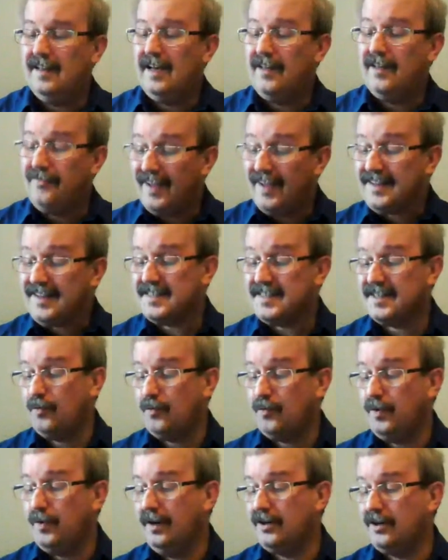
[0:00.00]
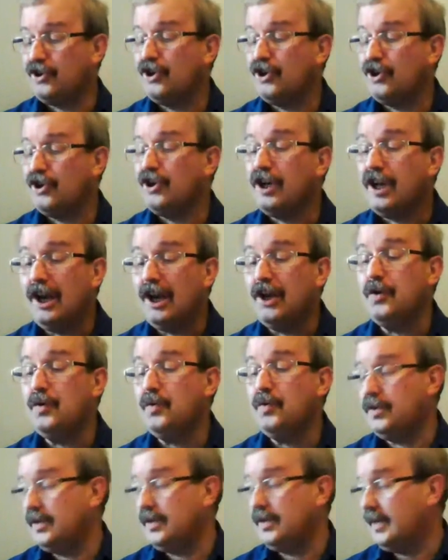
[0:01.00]
And that will
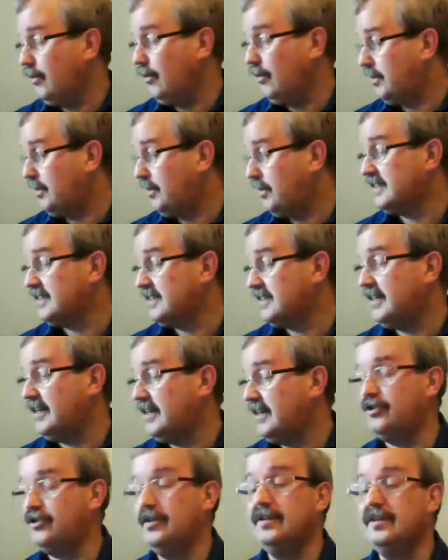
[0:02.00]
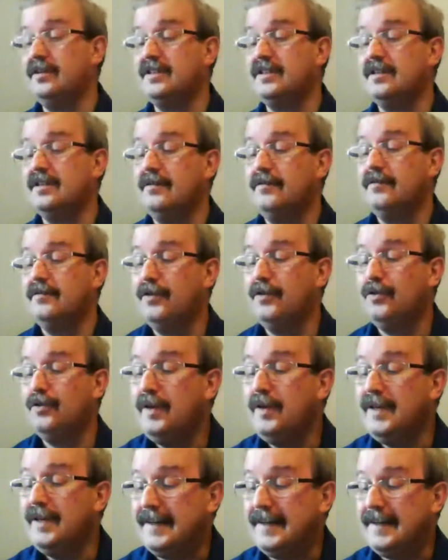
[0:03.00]
conclude our presentations for the
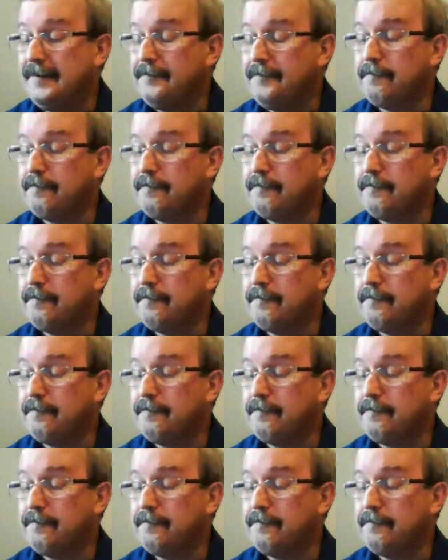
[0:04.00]
week.